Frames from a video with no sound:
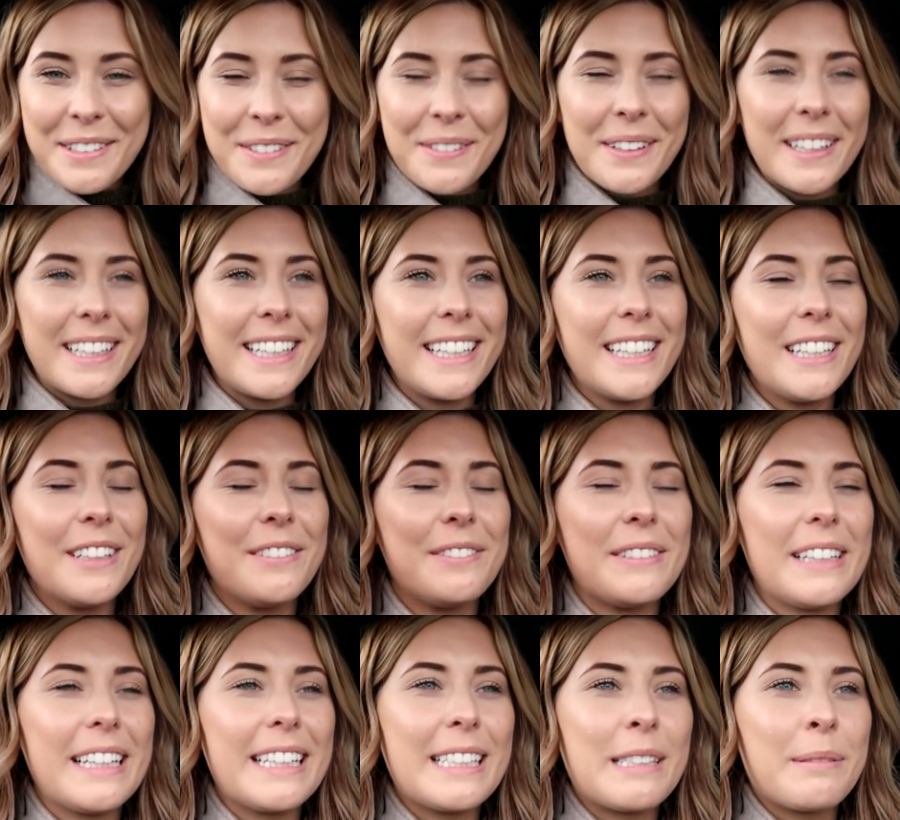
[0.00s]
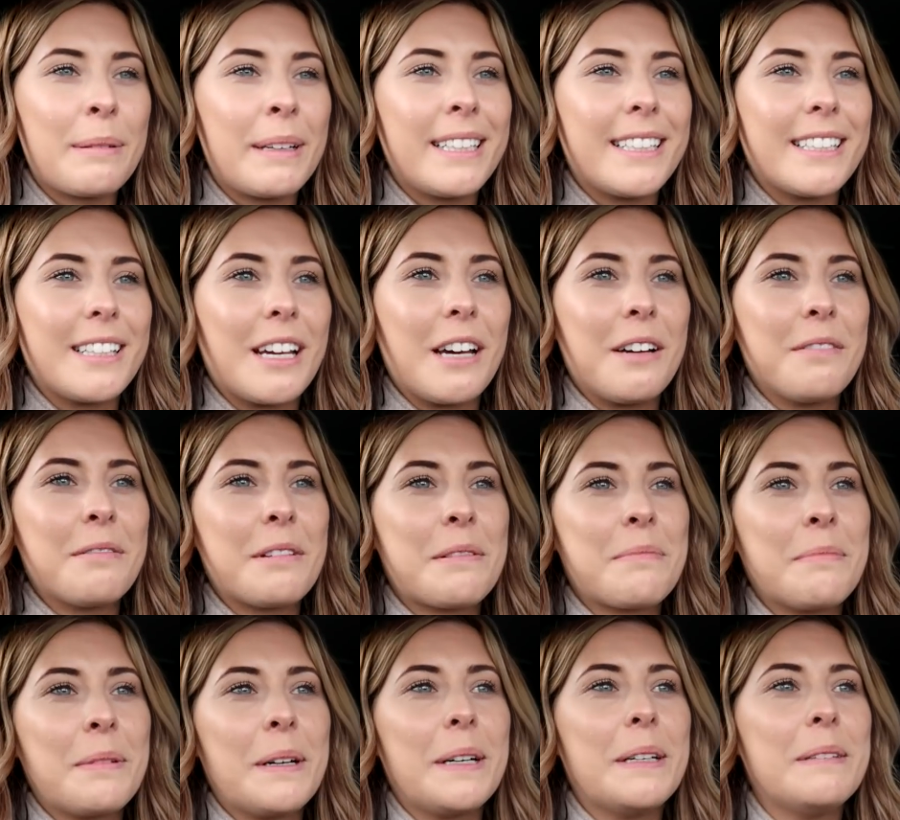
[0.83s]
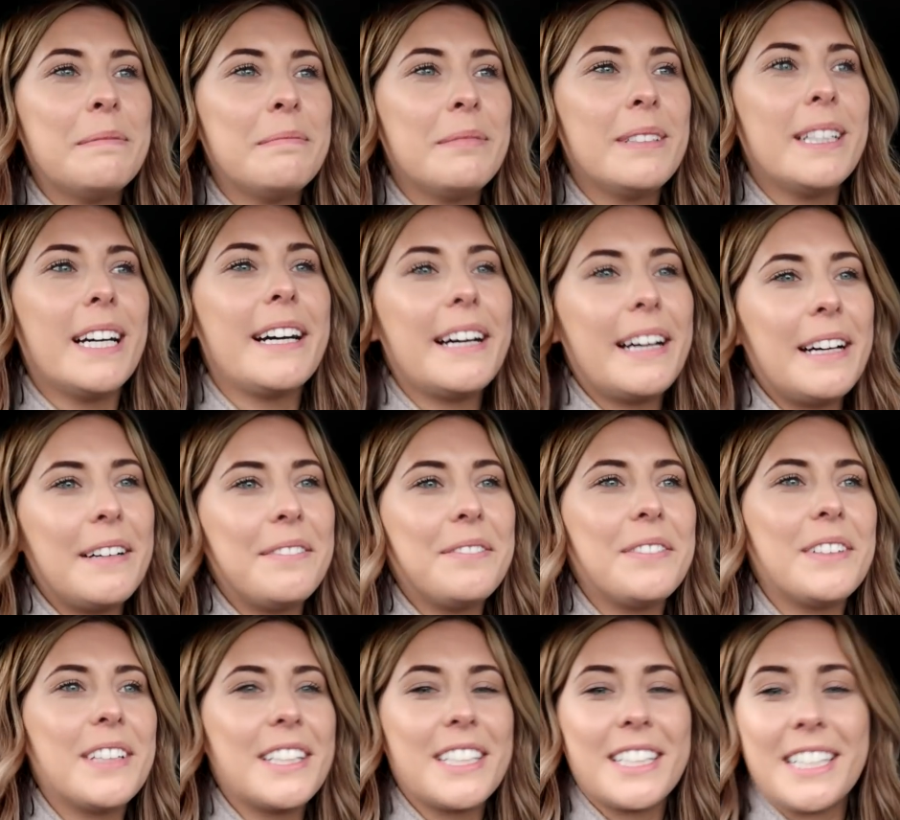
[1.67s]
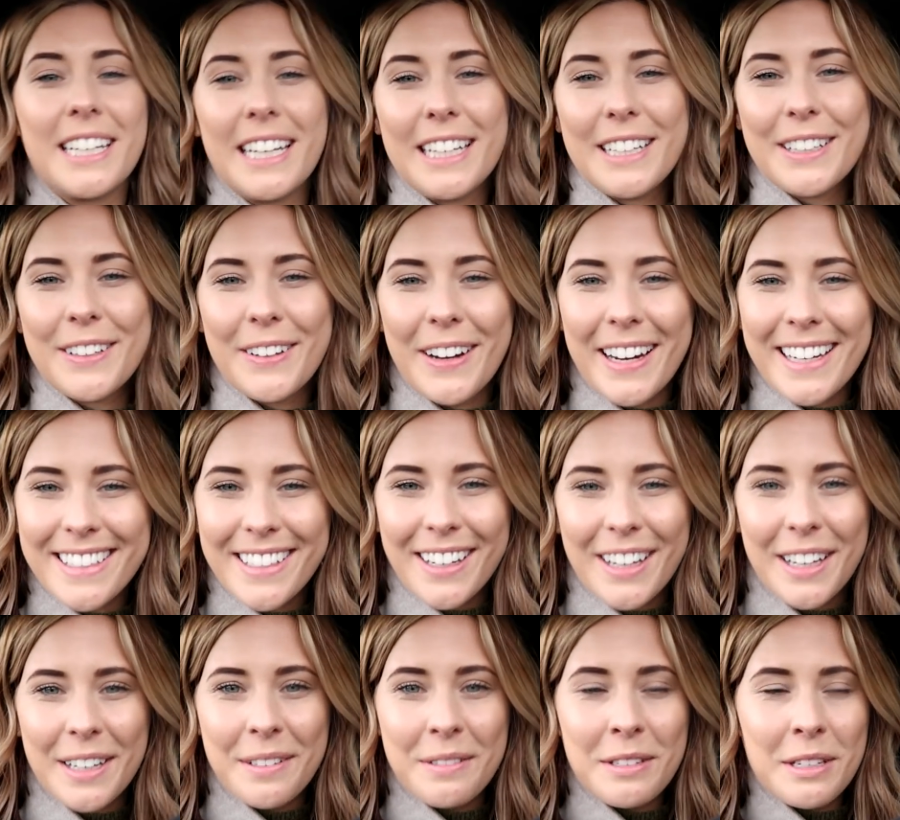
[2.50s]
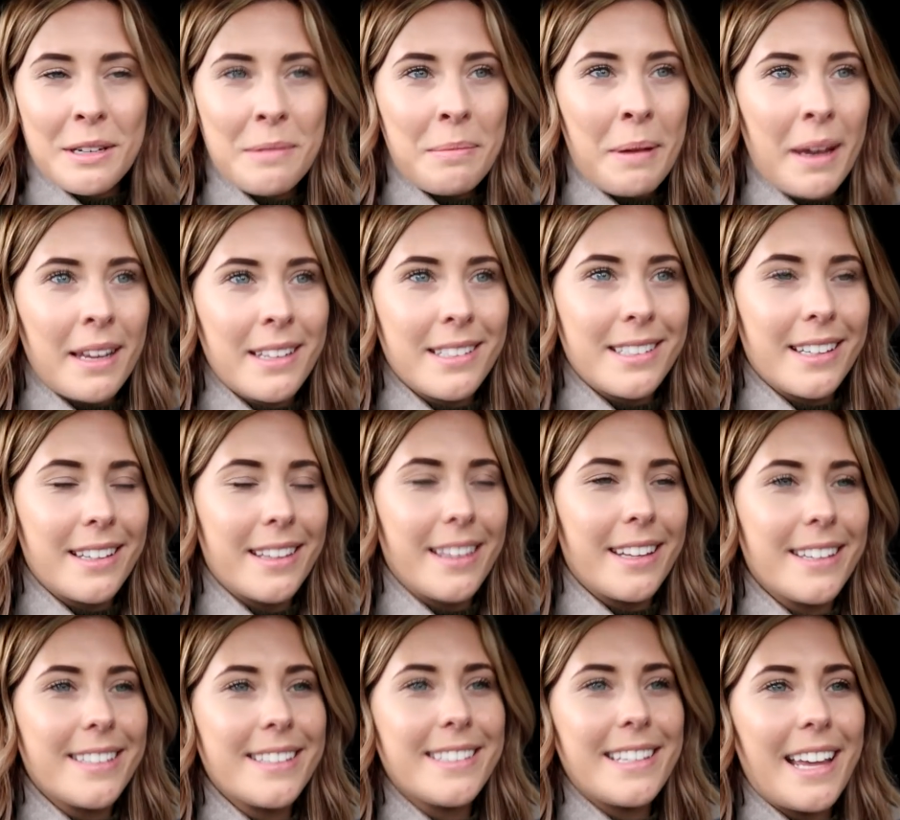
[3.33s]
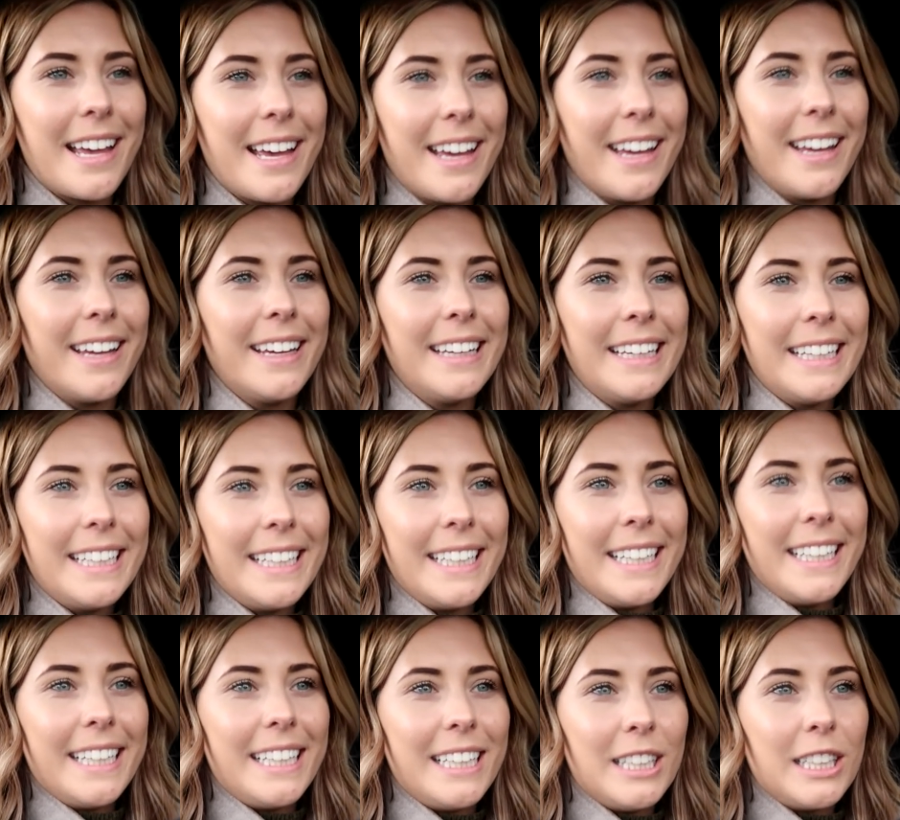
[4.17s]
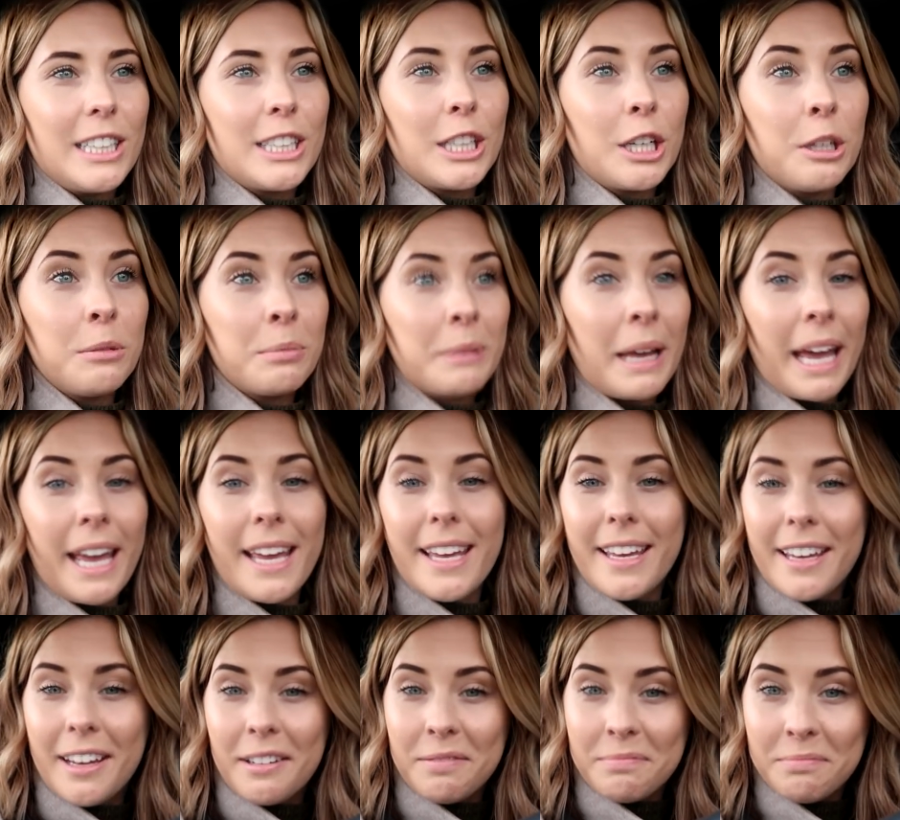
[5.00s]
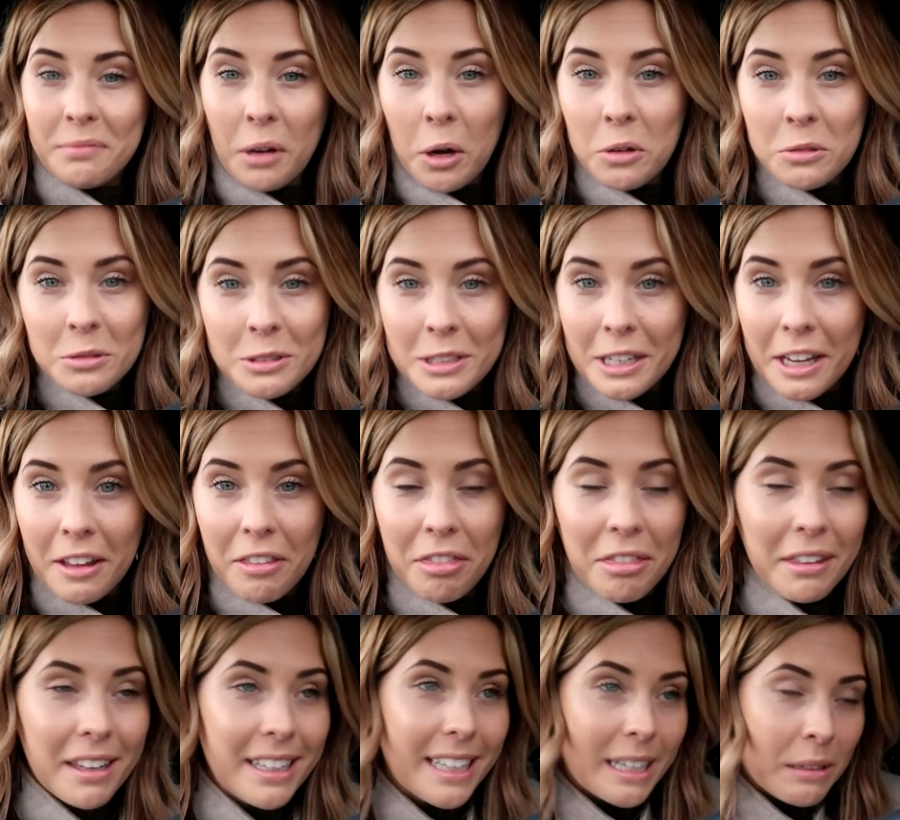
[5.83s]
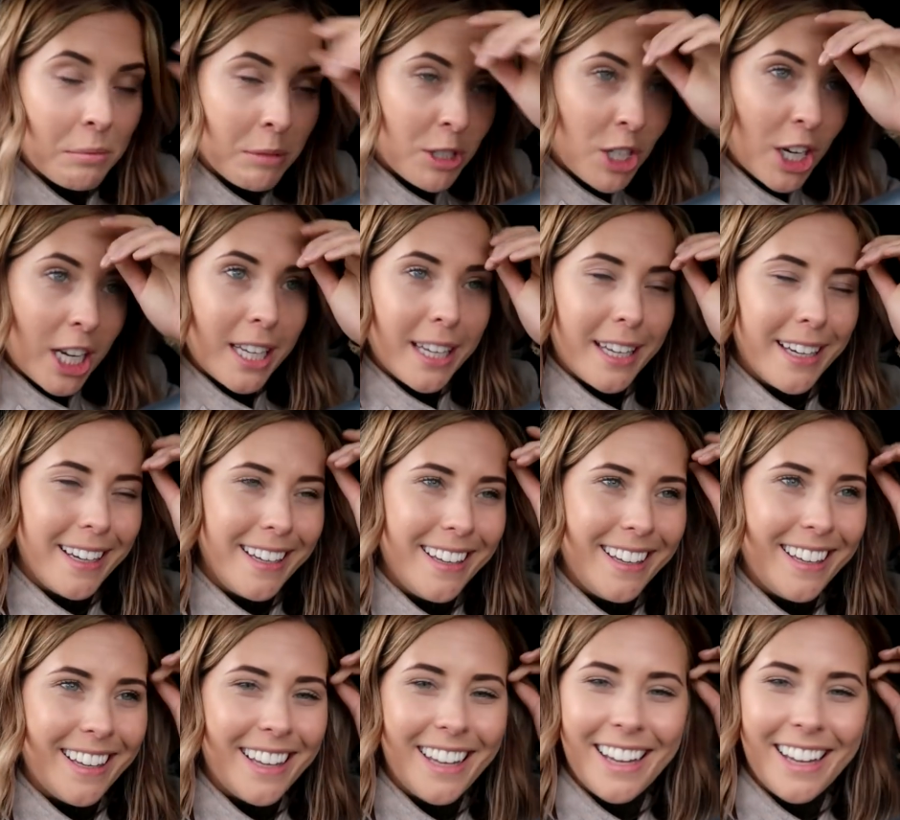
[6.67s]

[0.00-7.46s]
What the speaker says: was really lovely spending time with mum, and she had a great time. She painted this little cupcake holder thingy majig.